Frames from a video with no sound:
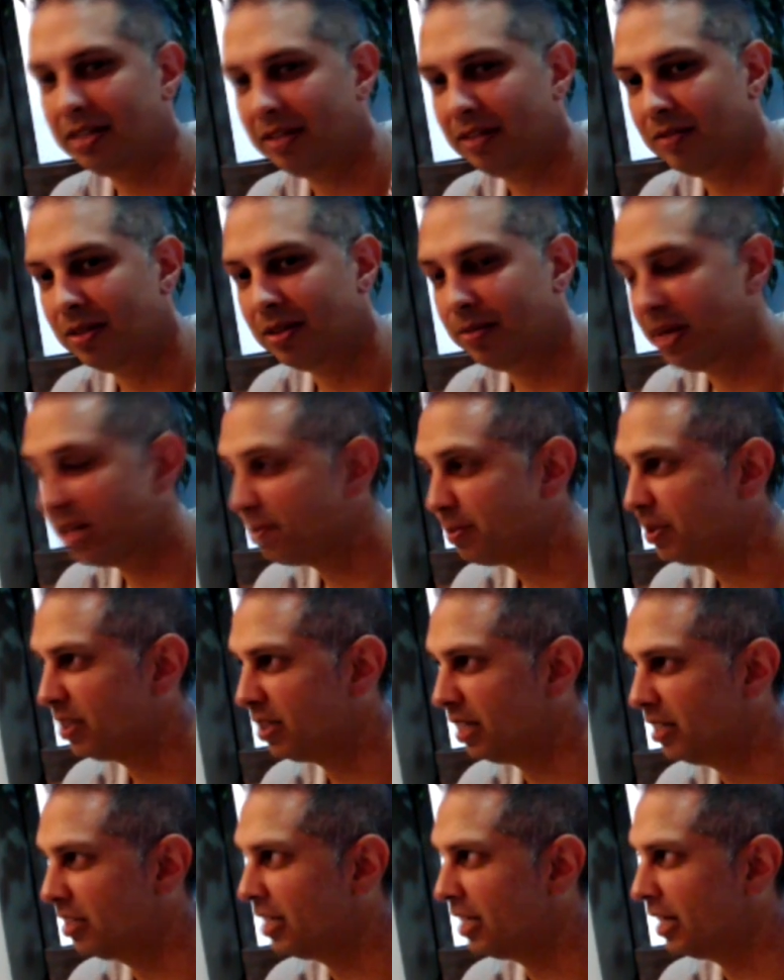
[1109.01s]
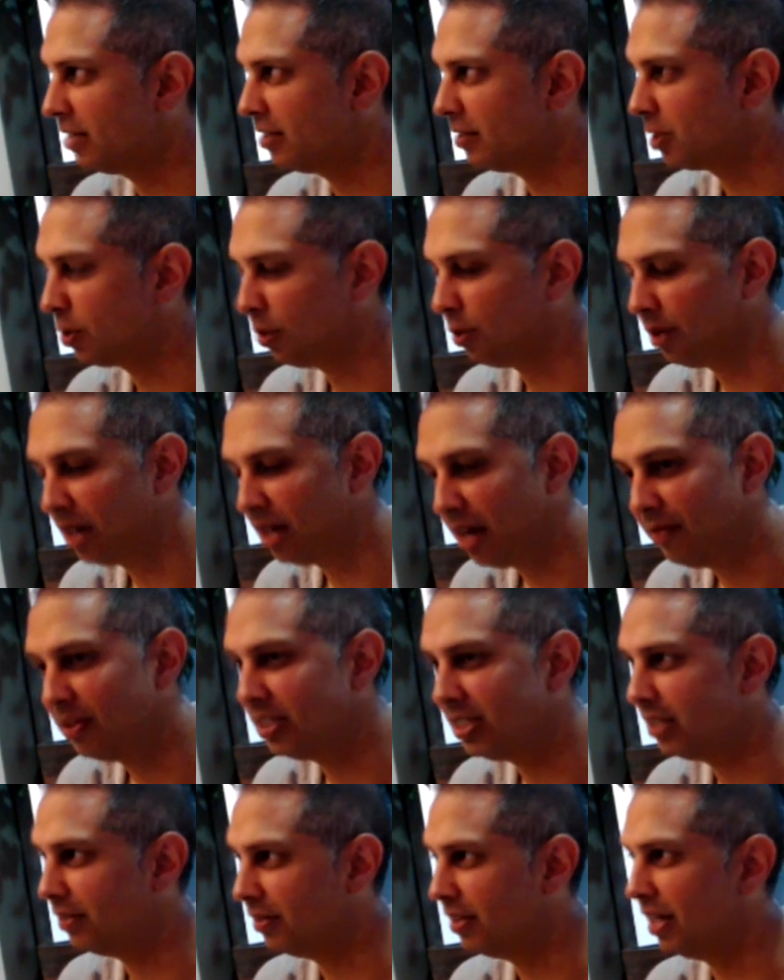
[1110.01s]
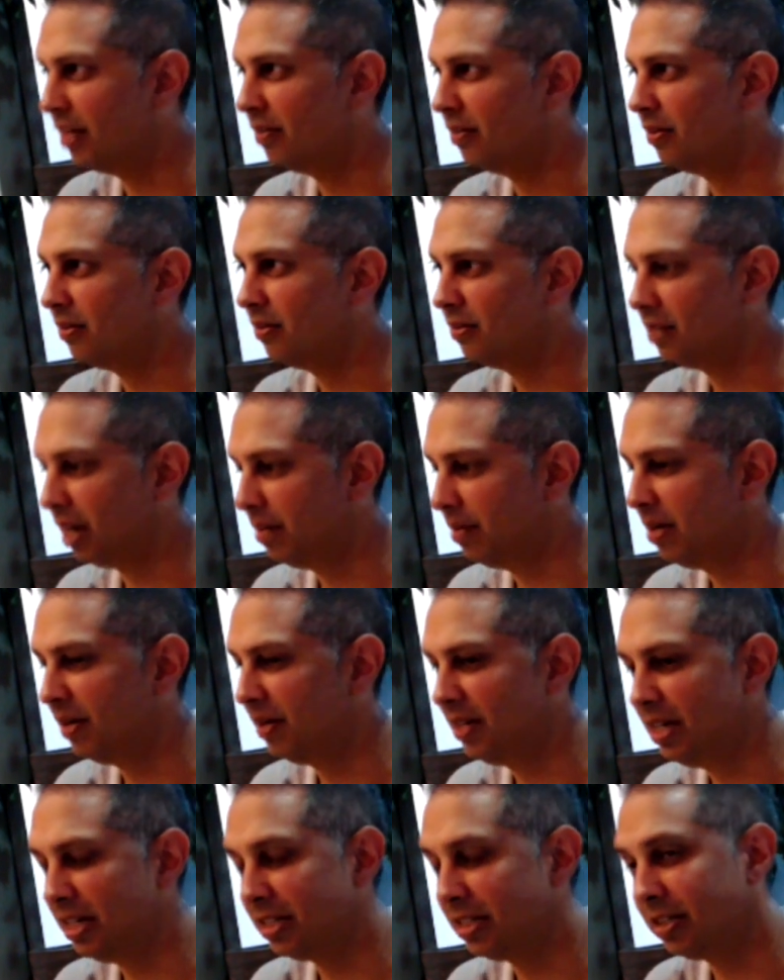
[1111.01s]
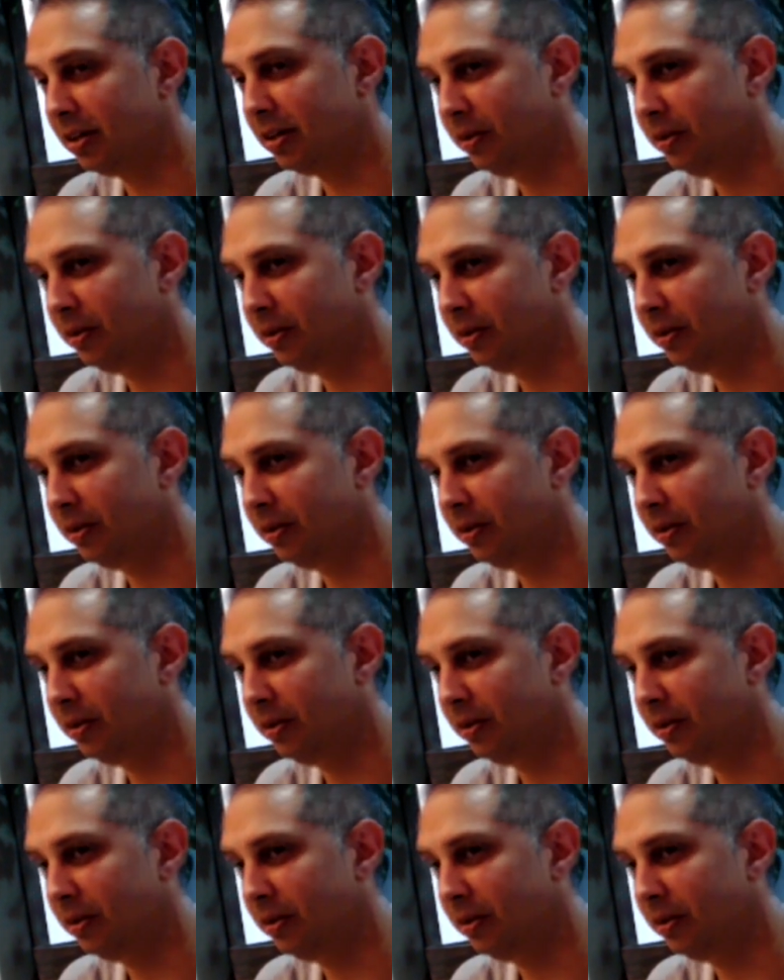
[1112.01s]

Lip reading: to give them the best percentage chance of scoring every single time down the ice.